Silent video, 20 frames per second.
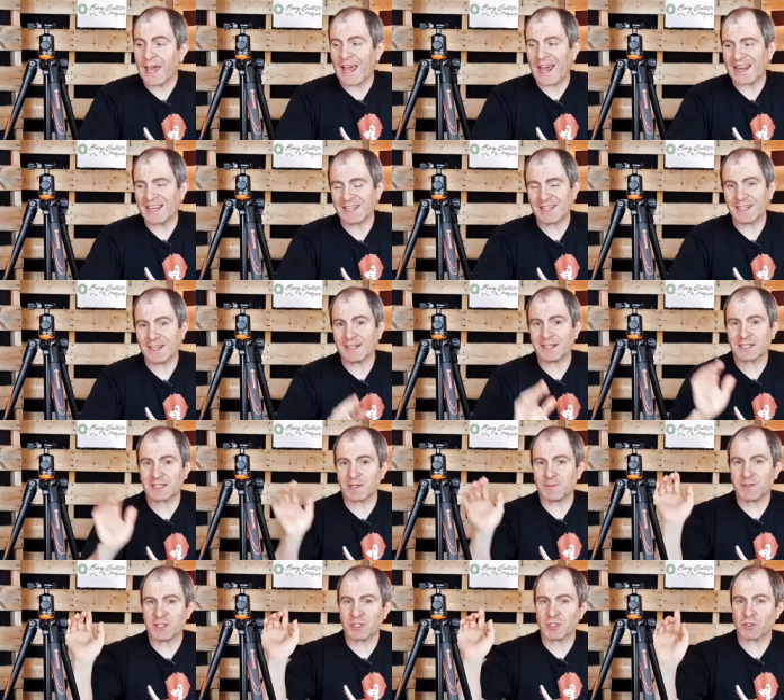and you need it
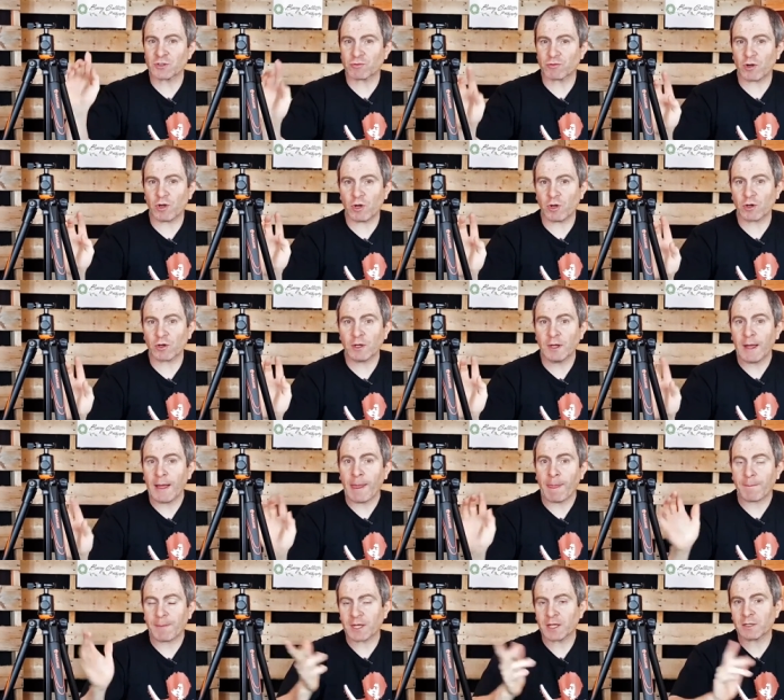to be strong
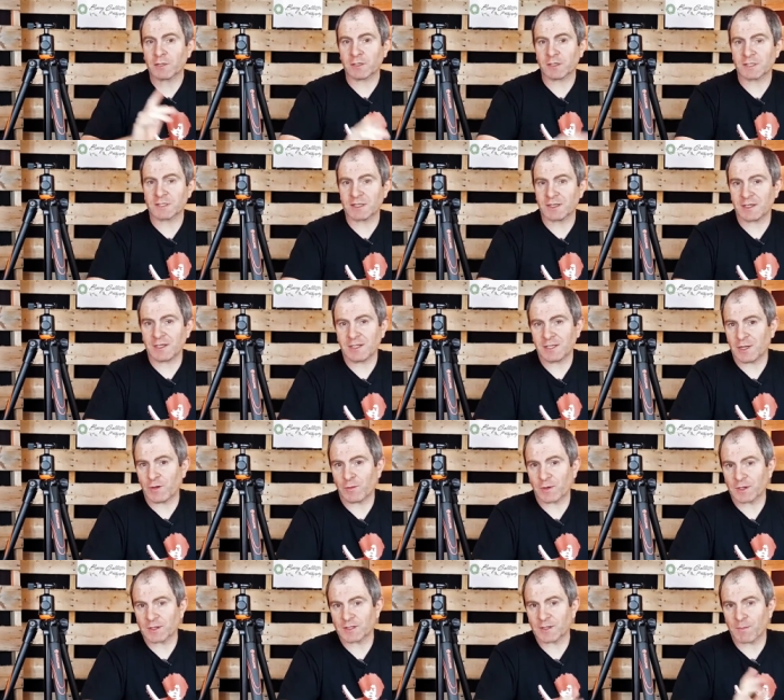because you don't
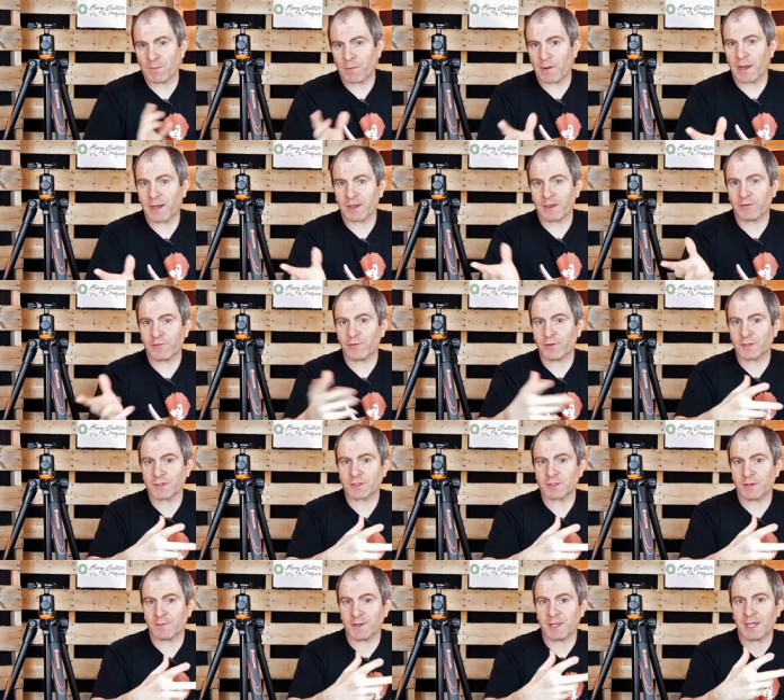want it to break the
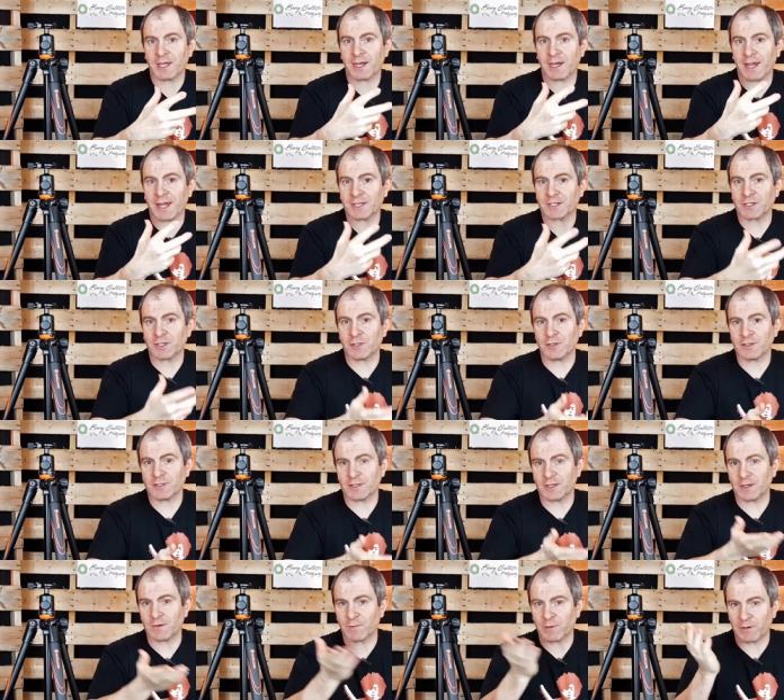first time you get it out to use
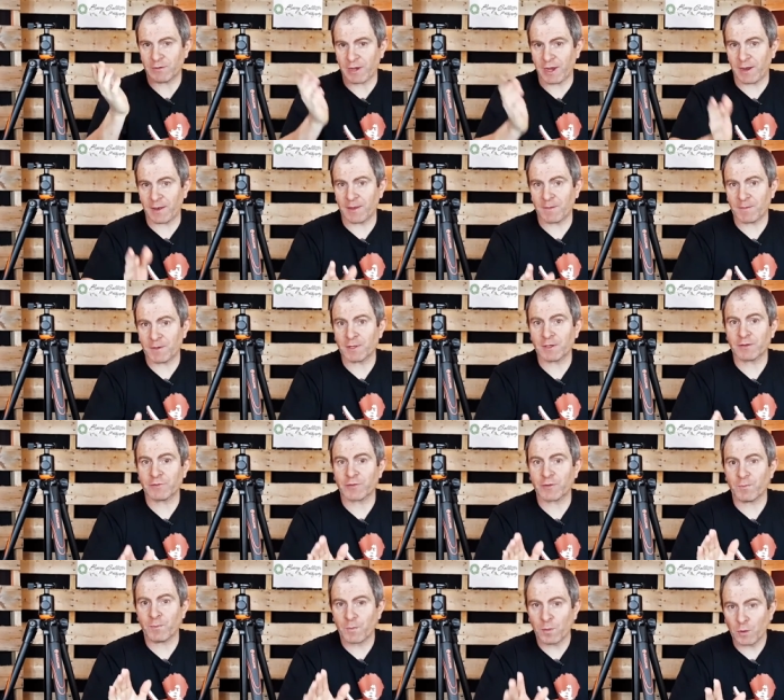it when you're out in the middle
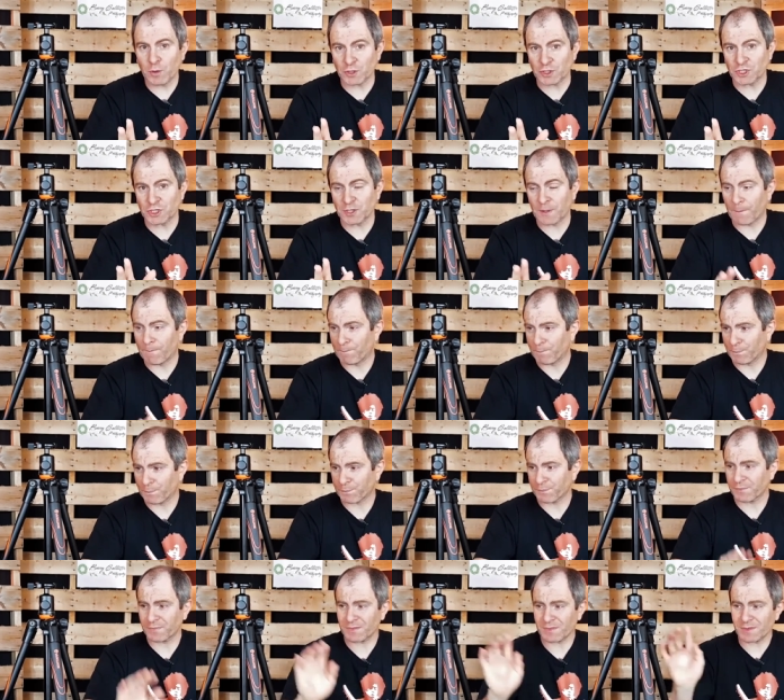of the bush.
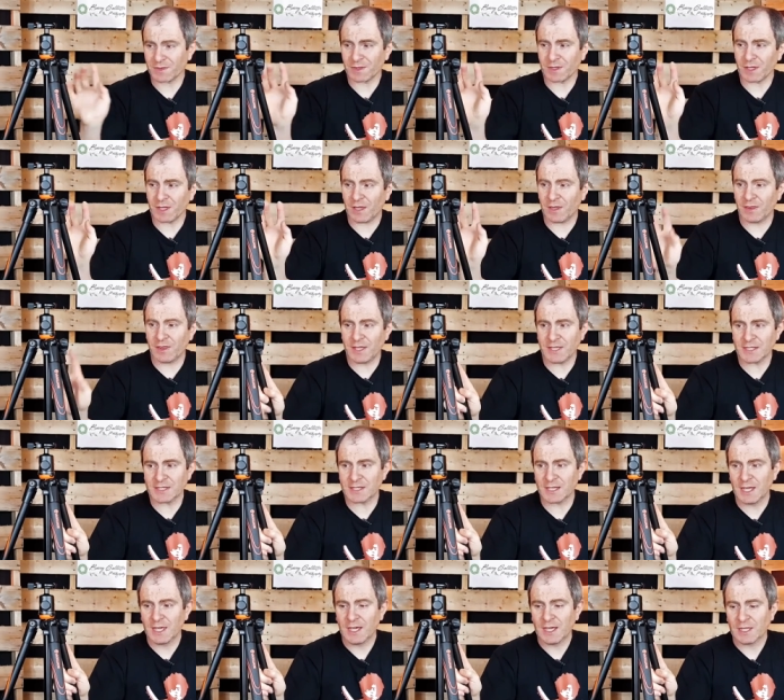This
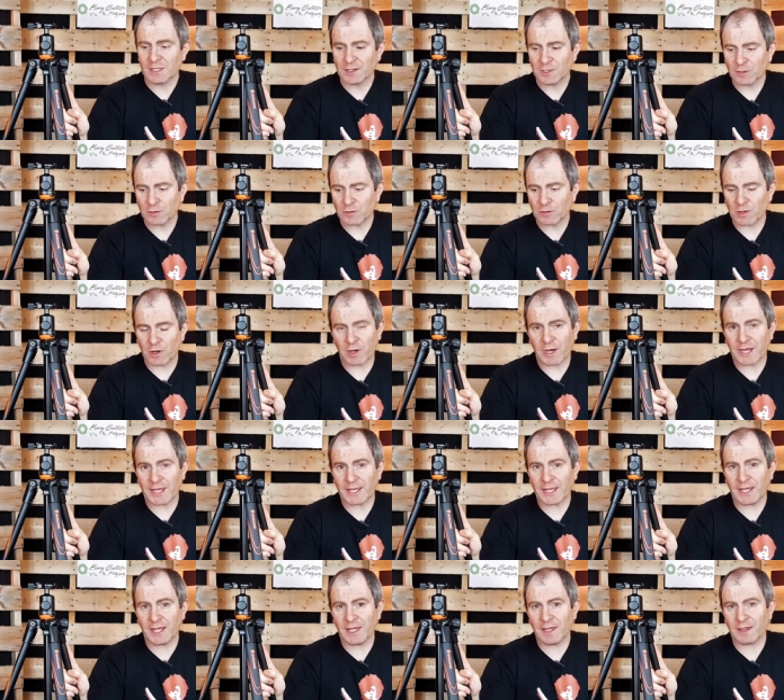little guy
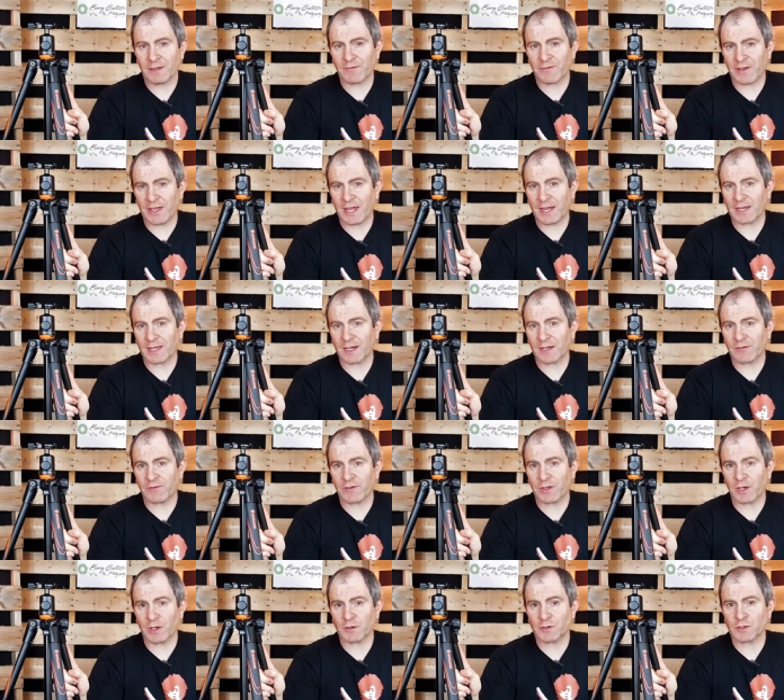here, the Vanguard
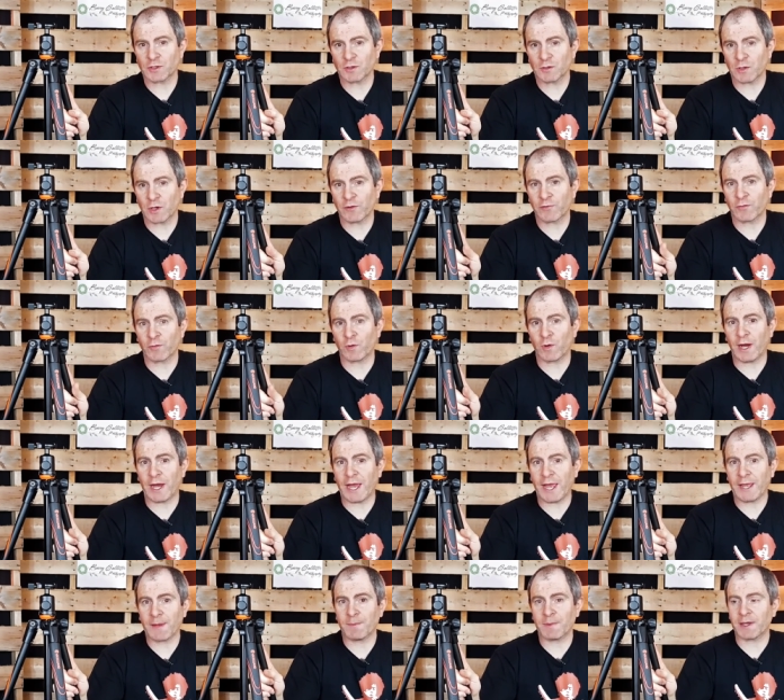VEO
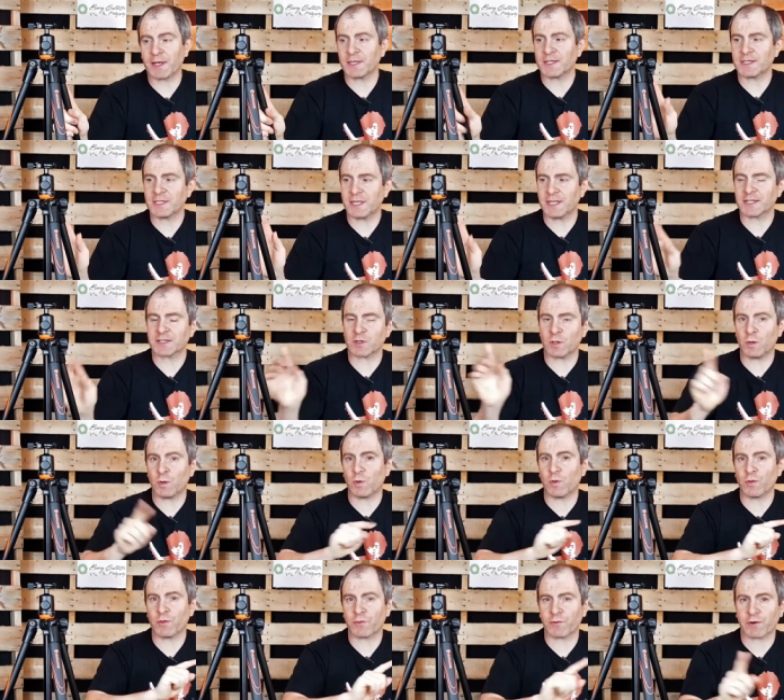204AB, ticks
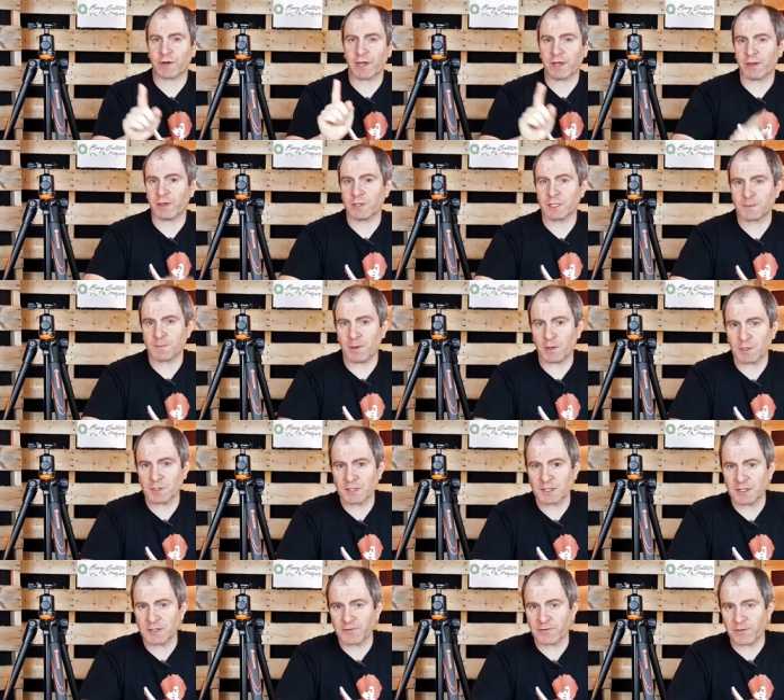all three of those
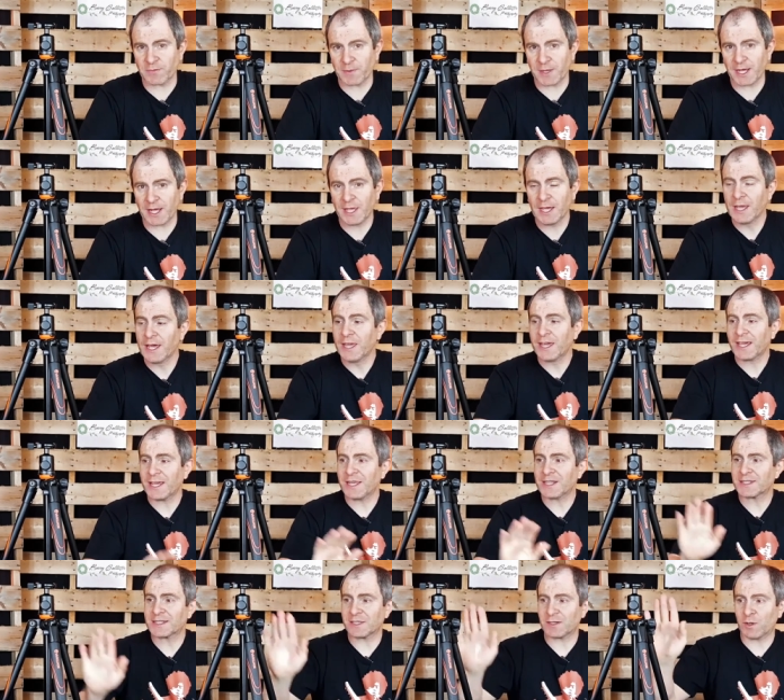boxes for me.
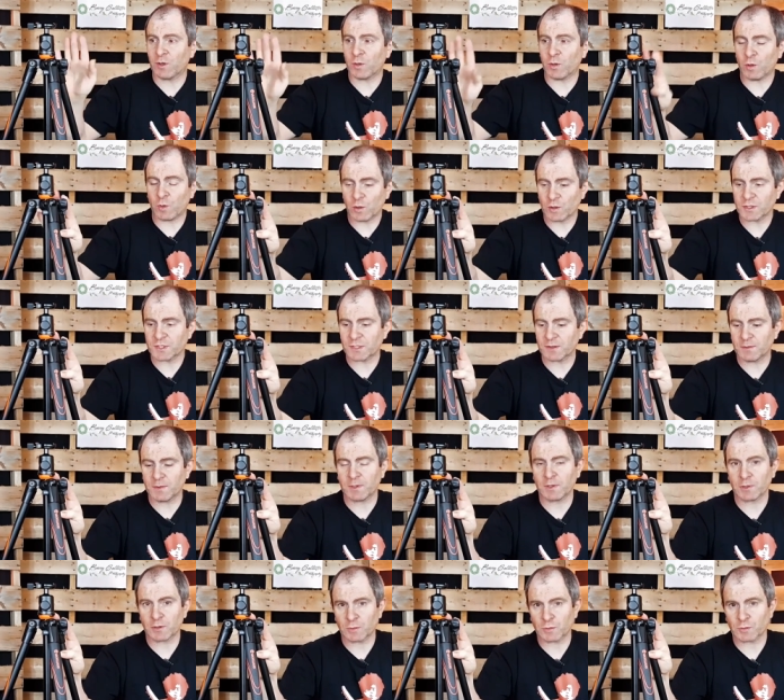It's an awesome
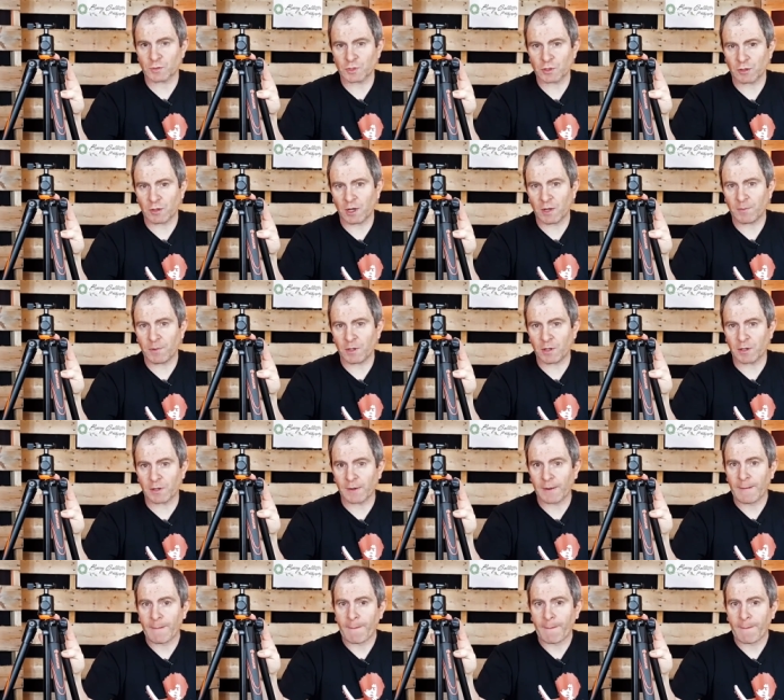little tripod.